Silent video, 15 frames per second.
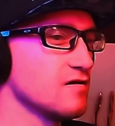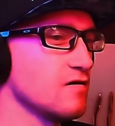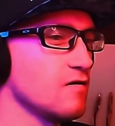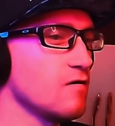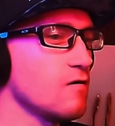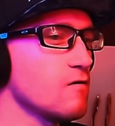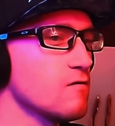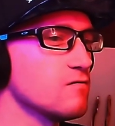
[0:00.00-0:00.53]

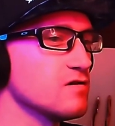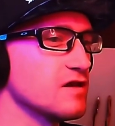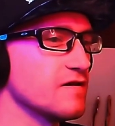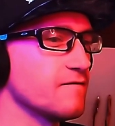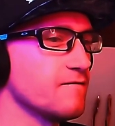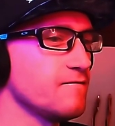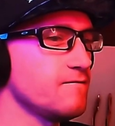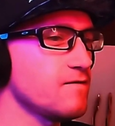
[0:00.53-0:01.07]

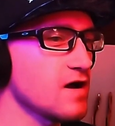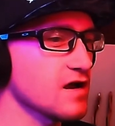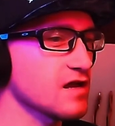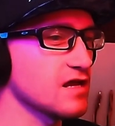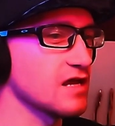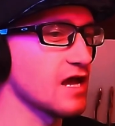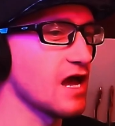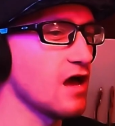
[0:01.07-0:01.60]
Holy
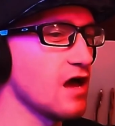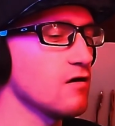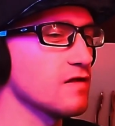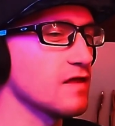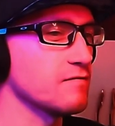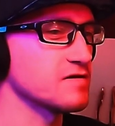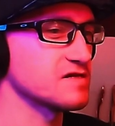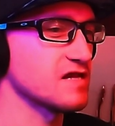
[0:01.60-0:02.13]
fucking hell,
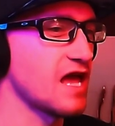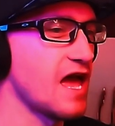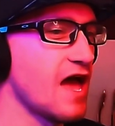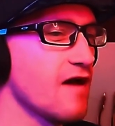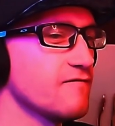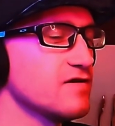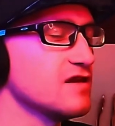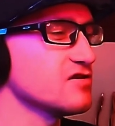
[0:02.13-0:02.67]
that was
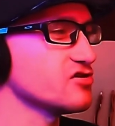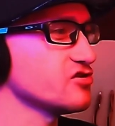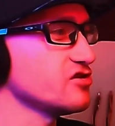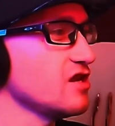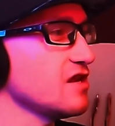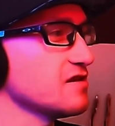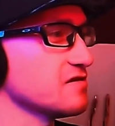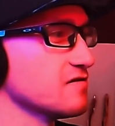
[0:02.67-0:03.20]
heavy as
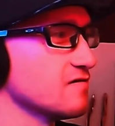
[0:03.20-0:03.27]
shit,